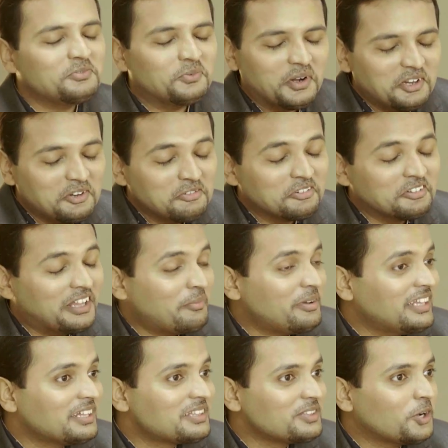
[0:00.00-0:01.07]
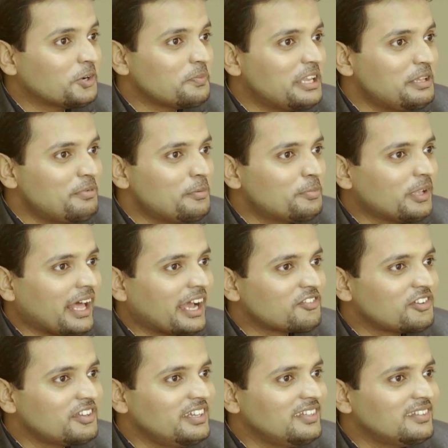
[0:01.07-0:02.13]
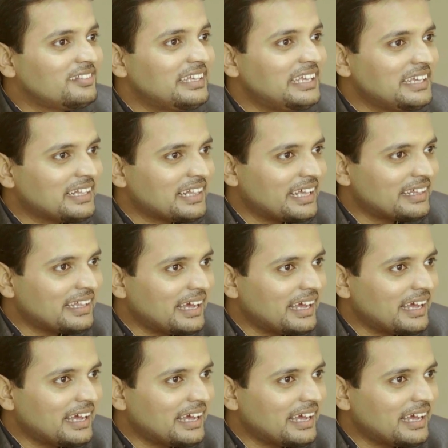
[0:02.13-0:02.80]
Wonderful. I mean, that not many people actually think like